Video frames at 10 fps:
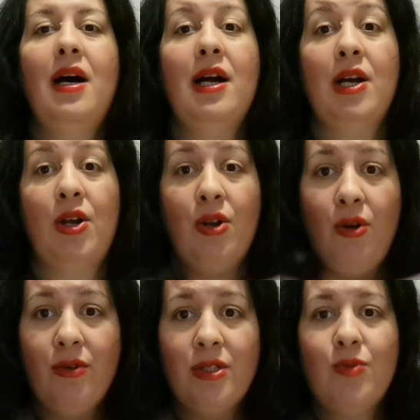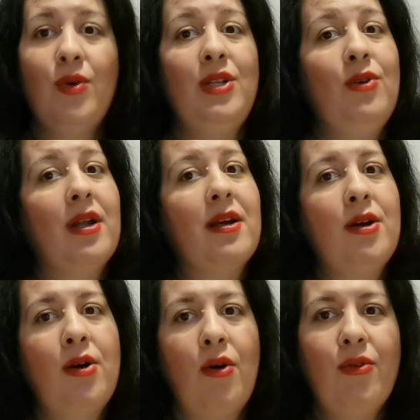a clothes when you are
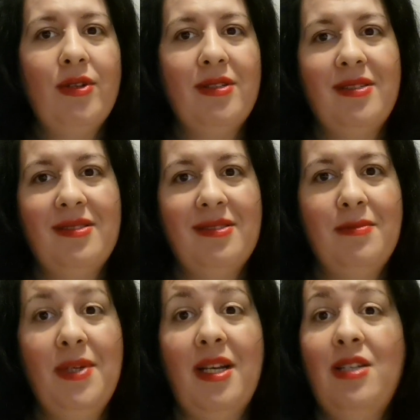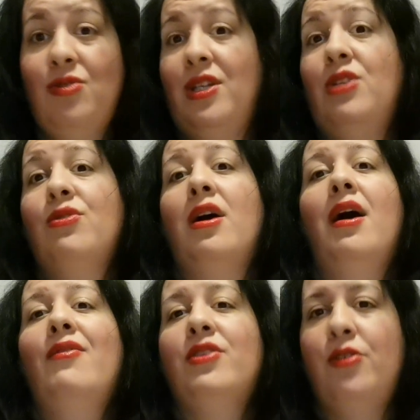cold, because you need to
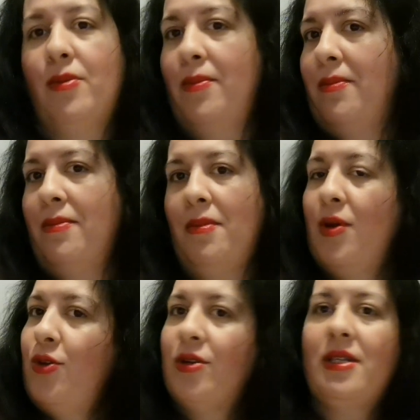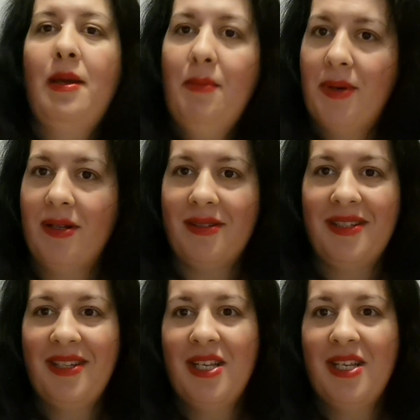cover your temple.